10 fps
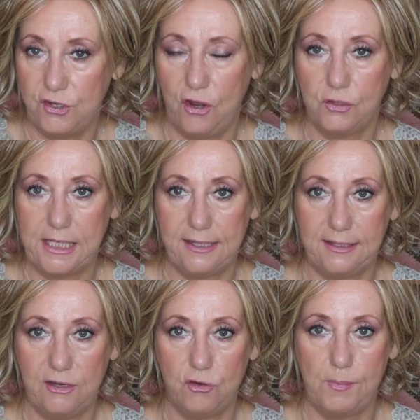you know,
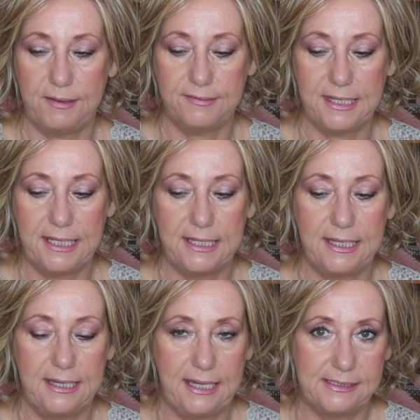taking care of my skin
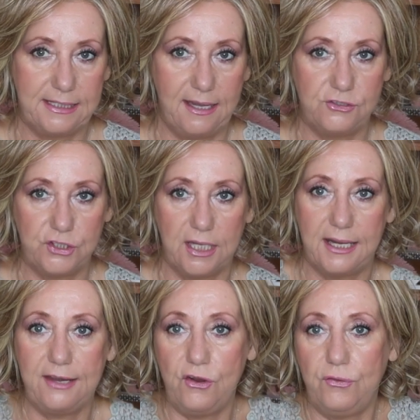and anti-aging.
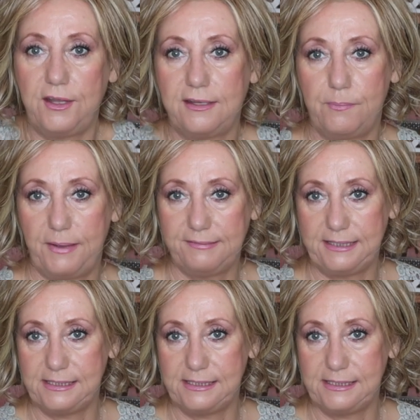And I know that the best